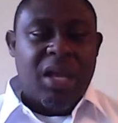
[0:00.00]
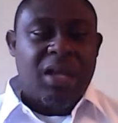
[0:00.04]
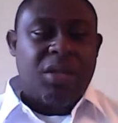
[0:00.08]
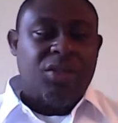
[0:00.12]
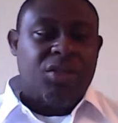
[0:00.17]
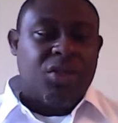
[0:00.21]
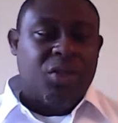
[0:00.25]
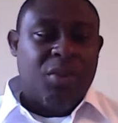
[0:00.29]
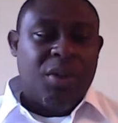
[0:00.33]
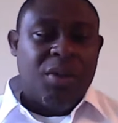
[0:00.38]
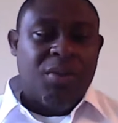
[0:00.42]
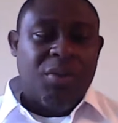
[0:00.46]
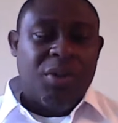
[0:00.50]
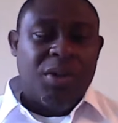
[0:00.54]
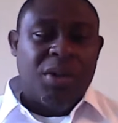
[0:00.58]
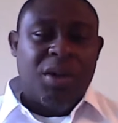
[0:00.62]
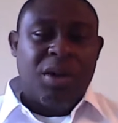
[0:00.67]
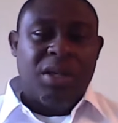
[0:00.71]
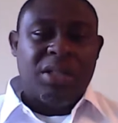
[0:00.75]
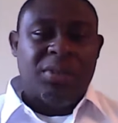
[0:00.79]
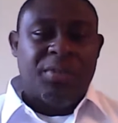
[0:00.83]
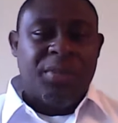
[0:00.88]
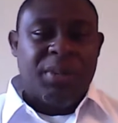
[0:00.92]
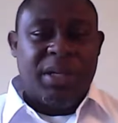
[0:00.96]
so when we
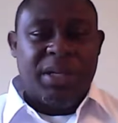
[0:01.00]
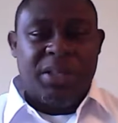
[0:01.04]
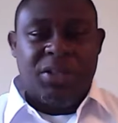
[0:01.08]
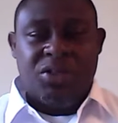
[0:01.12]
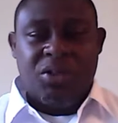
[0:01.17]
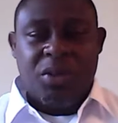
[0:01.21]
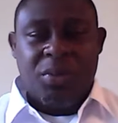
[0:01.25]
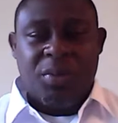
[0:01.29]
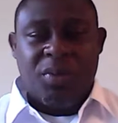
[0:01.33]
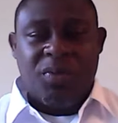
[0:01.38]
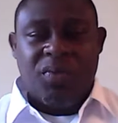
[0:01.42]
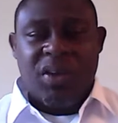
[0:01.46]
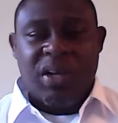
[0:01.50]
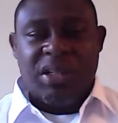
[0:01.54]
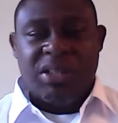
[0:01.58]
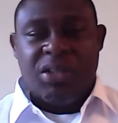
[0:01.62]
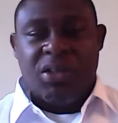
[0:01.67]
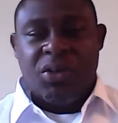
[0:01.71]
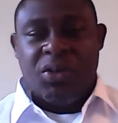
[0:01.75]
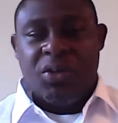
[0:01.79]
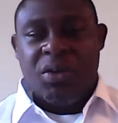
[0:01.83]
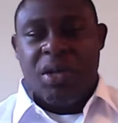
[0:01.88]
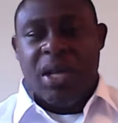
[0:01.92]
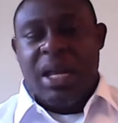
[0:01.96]
are speaking to a
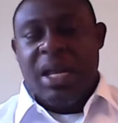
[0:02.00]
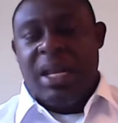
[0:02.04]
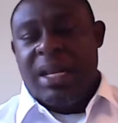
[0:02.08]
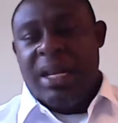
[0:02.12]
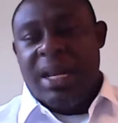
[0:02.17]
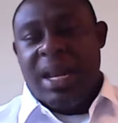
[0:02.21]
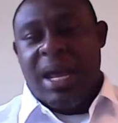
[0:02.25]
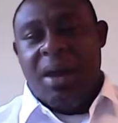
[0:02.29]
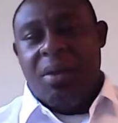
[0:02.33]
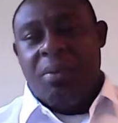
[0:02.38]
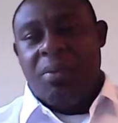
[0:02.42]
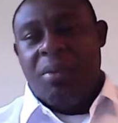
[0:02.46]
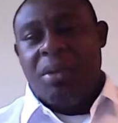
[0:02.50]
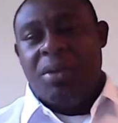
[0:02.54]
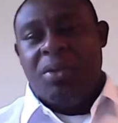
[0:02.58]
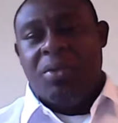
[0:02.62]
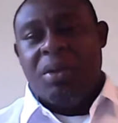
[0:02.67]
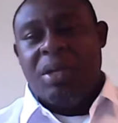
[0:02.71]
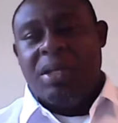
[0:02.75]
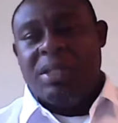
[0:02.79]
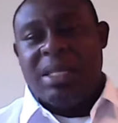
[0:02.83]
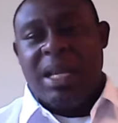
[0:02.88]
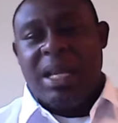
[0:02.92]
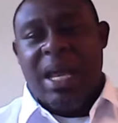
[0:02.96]
professional, that we know
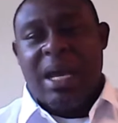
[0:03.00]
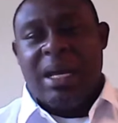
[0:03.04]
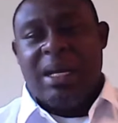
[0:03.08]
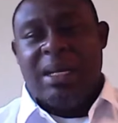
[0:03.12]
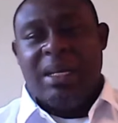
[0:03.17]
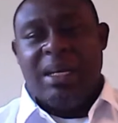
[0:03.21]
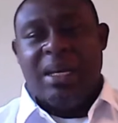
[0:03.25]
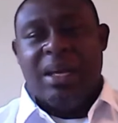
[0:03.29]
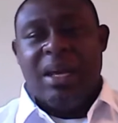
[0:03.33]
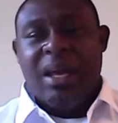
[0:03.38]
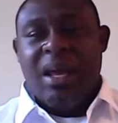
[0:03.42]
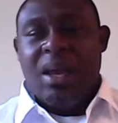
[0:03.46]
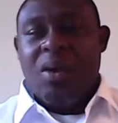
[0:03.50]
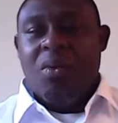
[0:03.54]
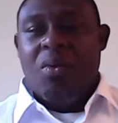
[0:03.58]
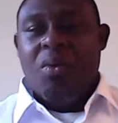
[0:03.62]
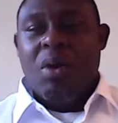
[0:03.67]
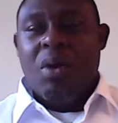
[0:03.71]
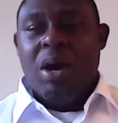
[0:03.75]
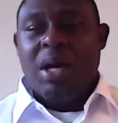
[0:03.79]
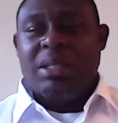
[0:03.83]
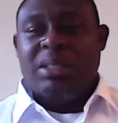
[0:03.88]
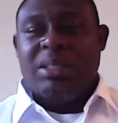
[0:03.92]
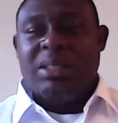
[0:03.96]
exactly
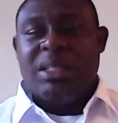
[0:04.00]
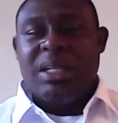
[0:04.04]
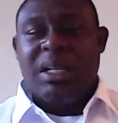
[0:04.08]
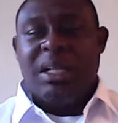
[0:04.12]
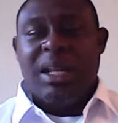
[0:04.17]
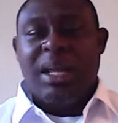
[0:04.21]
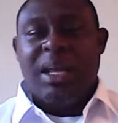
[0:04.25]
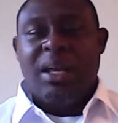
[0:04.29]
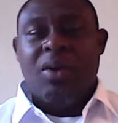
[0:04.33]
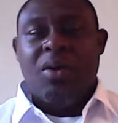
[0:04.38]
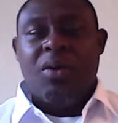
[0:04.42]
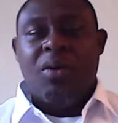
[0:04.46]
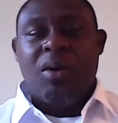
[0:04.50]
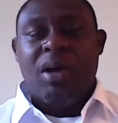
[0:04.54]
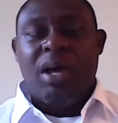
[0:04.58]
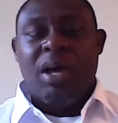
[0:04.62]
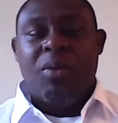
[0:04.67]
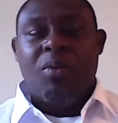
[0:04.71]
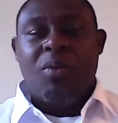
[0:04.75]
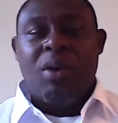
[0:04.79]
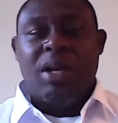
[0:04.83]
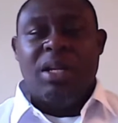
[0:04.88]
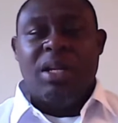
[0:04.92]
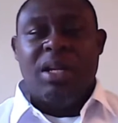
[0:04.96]
what's the lingo
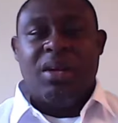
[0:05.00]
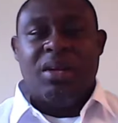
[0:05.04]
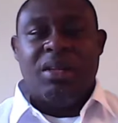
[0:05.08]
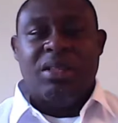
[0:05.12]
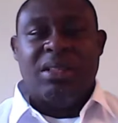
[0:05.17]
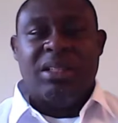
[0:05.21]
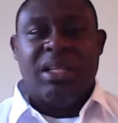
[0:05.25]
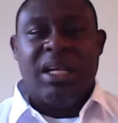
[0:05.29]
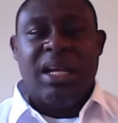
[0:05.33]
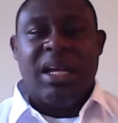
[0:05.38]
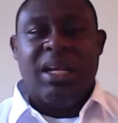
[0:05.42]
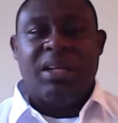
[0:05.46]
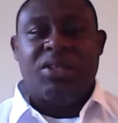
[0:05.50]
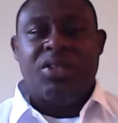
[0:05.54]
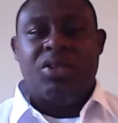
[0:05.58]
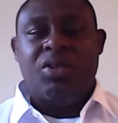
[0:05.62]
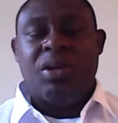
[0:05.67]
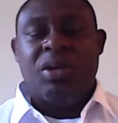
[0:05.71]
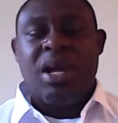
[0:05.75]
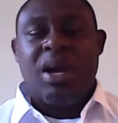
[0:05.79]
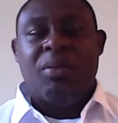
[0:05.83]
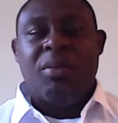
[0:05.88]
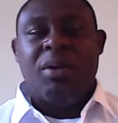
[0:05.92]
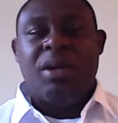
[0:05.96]
and what they are saying,
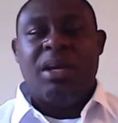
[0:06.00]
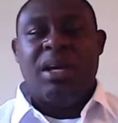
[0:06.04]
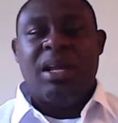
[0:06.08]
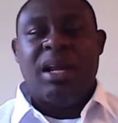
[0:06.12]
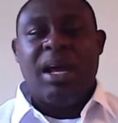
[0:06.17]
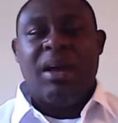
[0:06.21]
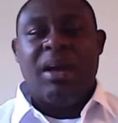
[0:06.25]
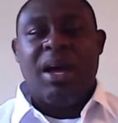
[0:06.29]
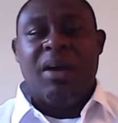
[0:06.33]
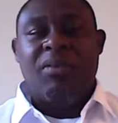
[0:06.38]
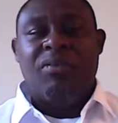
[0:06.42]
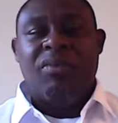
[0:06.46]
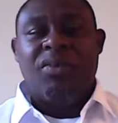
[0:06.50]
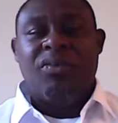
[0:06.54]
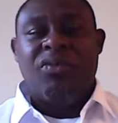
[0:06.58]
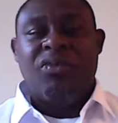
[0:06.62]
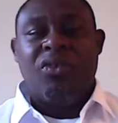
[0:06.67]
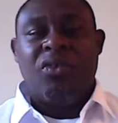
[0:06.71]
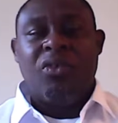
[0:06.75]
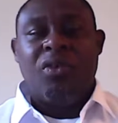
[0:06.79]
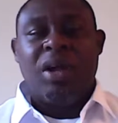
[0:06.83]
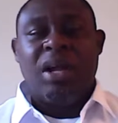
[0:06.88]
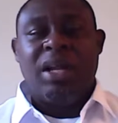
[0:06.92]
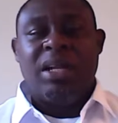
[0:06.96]
so that we can have a
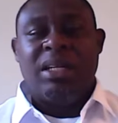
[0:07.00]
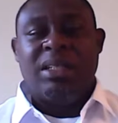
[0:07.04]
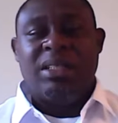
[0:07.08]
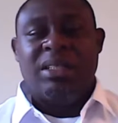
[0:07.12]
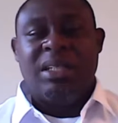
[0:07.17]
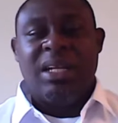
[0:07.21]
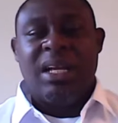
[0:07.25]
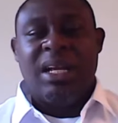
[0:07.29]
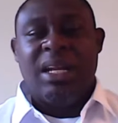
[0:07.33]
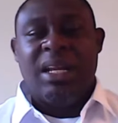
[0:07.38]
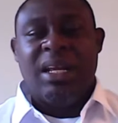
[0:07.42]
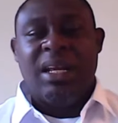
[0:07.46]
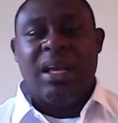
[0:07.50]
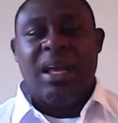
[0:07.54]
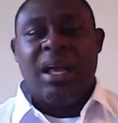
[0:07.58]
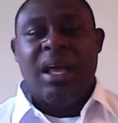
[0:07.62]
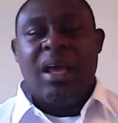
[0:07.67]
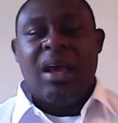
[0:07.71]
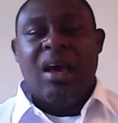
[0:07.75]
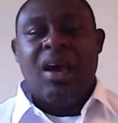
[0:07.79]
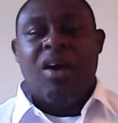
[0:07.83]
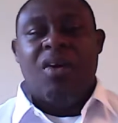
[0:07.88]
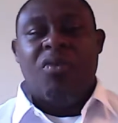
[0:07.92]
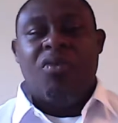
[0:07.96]
full understanding
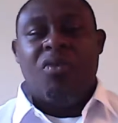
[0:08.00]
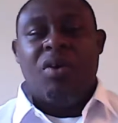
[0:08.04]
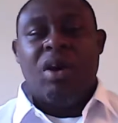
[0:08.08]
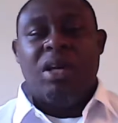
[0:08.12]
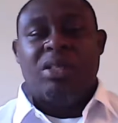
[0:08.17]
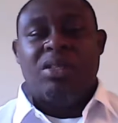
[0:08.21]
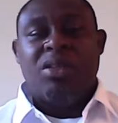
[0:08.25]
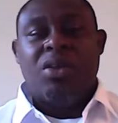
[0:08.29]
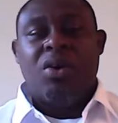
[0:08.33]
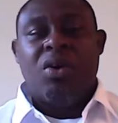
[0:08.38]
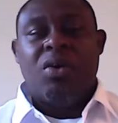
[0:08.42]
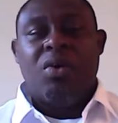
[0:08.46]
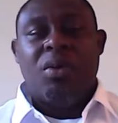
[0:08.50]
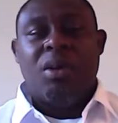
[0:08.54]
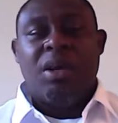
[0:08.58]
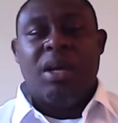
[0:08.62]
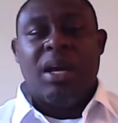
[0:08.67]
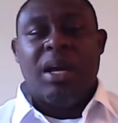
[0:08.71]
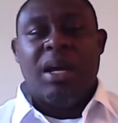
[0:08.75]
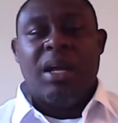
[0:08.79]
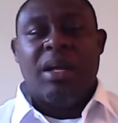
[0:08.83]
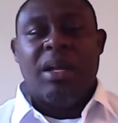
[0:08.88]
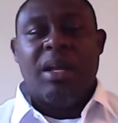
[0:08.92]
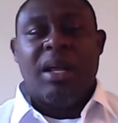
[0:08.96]
of what's going
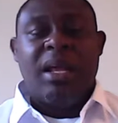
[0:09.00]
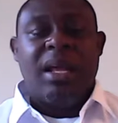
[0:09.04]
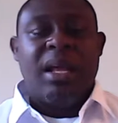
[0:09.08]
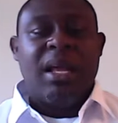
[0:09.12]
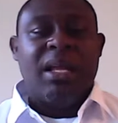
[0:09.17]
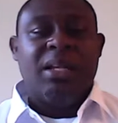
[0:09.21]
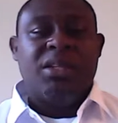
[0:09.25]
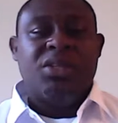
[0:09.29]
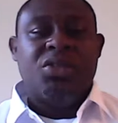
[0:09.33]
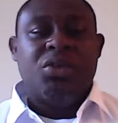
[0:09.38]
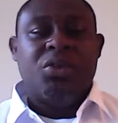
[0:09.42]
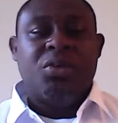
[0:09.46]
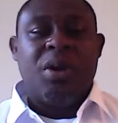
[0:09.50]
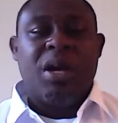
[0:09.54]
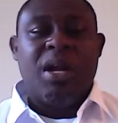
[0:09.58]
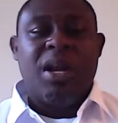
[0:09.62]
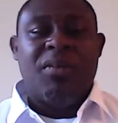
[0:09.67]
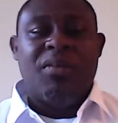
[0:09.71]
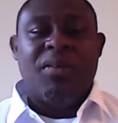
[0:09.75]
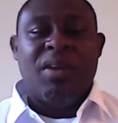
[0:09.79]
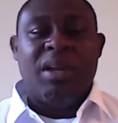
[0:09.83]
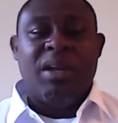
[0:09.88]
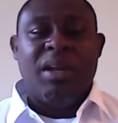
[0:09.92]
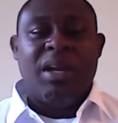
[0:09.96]
on into
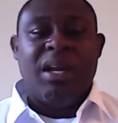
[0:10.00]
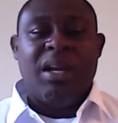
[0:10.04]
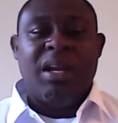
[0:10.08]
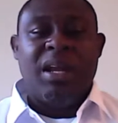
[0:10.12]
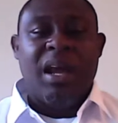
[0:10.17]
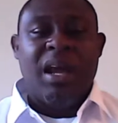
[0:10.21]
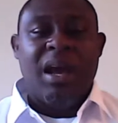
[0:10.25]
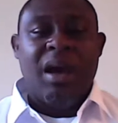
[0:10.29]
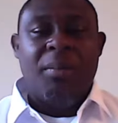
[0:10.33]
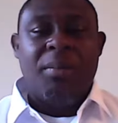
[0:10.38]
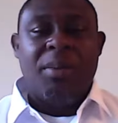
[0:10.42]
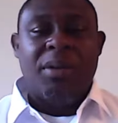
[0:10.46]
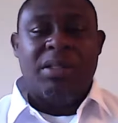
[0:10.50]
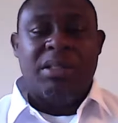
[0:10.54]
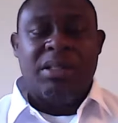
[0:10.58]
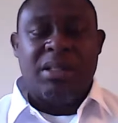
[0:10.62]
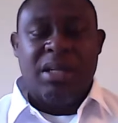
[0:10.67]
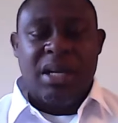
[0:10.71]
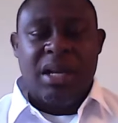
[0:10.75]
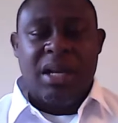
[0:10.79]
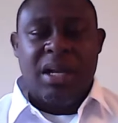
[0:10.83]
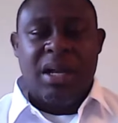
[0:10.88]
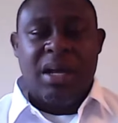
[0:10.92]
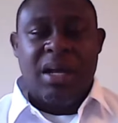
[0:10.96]
whatever they're going to help us
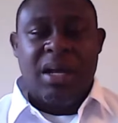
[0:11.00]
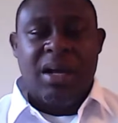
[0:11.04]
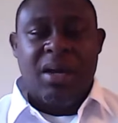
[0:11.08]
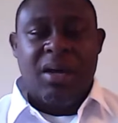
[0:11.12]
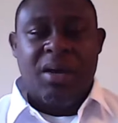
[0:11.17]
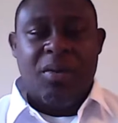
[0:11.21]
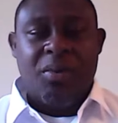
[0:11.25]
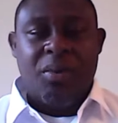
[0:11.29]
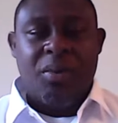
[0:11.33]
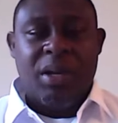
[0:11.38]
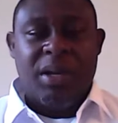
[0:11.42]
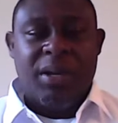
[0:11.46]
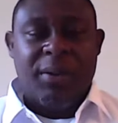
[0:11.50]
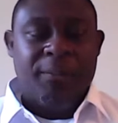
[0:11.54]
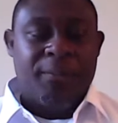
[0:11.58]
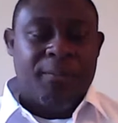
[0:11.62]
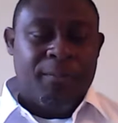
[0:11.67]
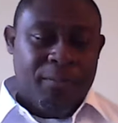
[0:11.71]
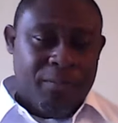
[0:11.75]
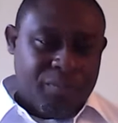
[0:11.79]
with.